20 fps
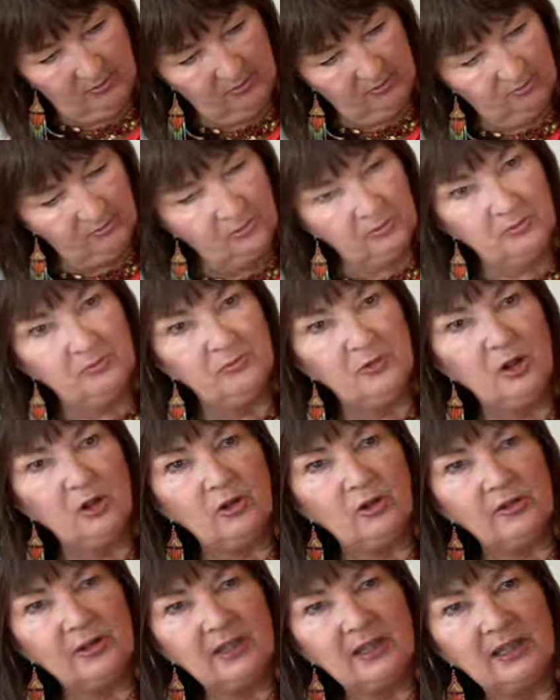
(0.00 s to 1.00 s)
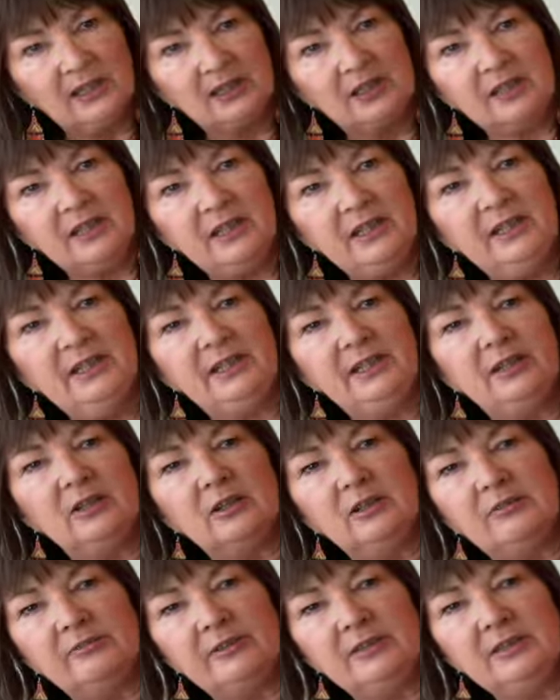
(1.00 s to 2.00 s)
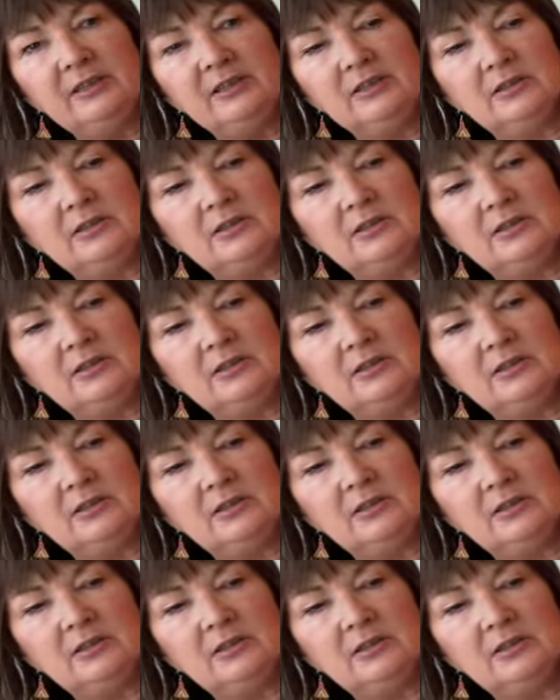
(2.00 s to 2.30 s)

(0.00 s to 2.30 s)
Not that keen of it,